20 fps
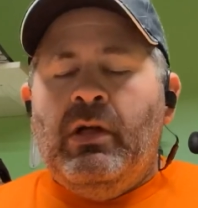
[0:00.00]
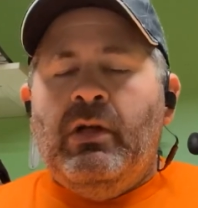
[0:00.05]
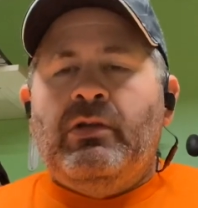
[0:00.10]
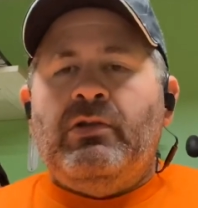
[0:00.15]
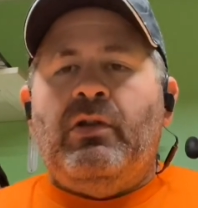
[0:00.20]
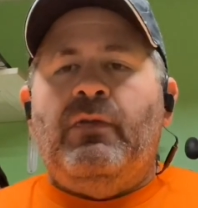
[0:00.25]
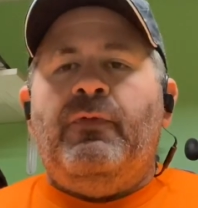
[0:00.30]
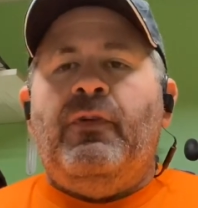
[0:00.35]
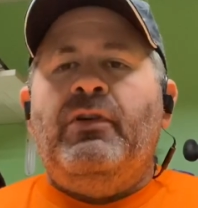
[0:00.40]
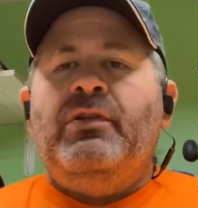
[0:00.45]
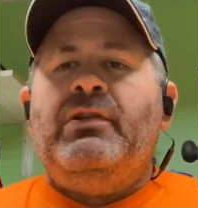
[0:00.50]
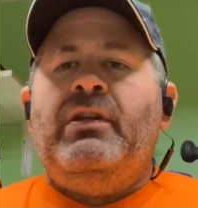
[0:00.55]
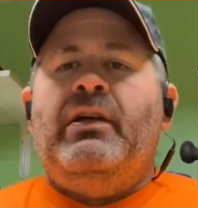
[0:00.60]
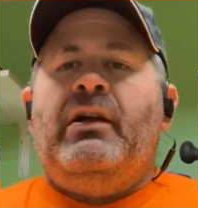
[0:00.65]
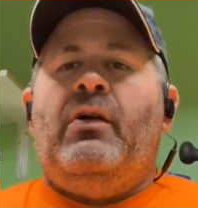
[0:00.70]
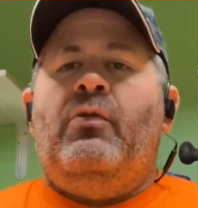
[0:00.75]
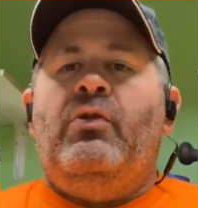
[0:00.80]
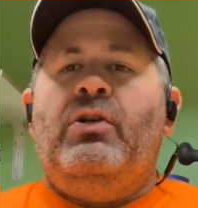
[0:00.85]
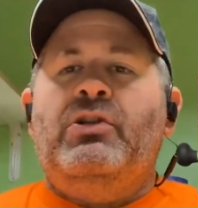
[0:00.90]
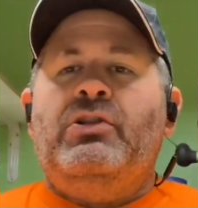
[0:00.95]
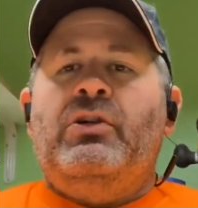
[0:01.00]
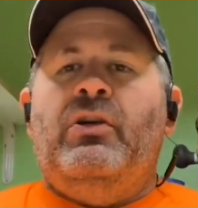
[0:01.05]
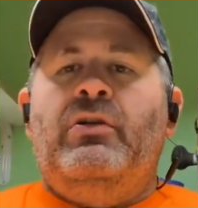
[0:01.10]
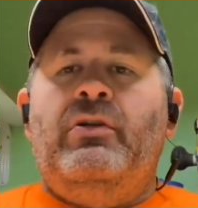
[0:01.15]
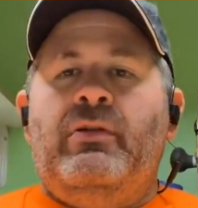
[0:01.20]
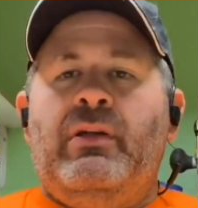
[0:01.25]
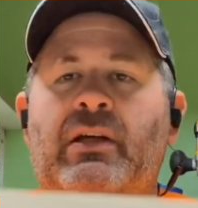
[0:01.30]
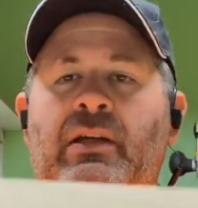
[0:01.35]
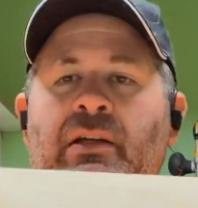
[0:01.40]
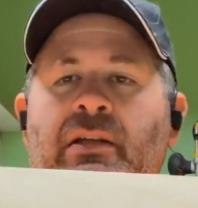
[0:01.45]
So the first thing I want to show
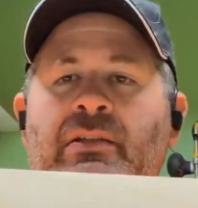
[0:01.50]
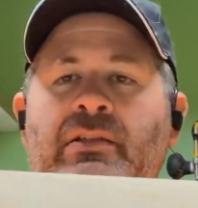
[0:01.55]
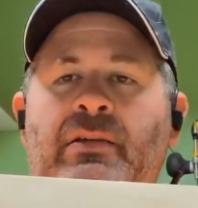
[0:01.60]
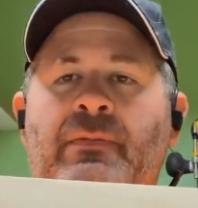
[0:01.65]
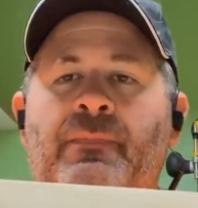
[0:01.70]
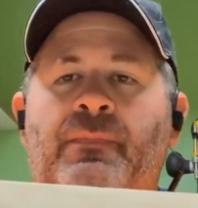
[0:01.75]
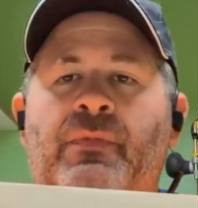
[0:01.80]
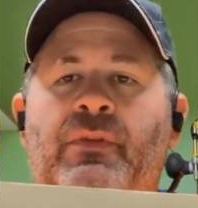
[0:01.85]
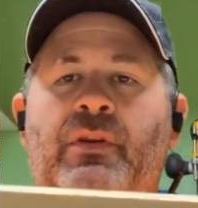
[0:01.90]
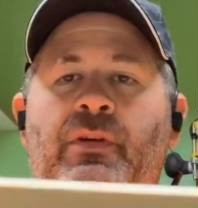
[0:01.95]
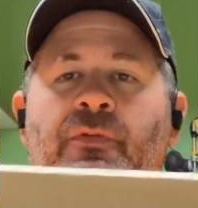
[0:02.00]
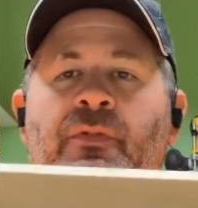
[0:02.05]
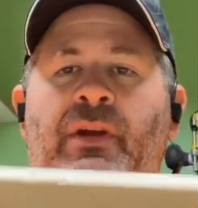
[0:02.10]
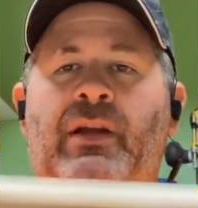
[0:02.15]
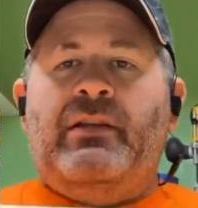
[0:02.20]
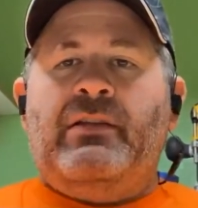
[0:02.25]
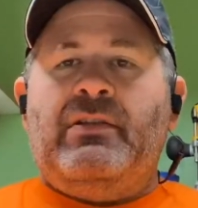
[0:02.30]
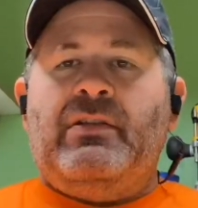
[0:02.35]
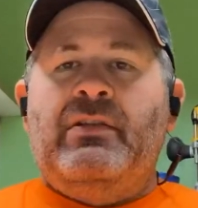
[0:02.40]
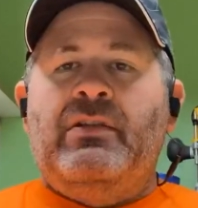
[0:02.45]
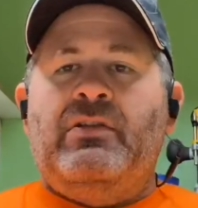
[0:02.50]
you is the fence.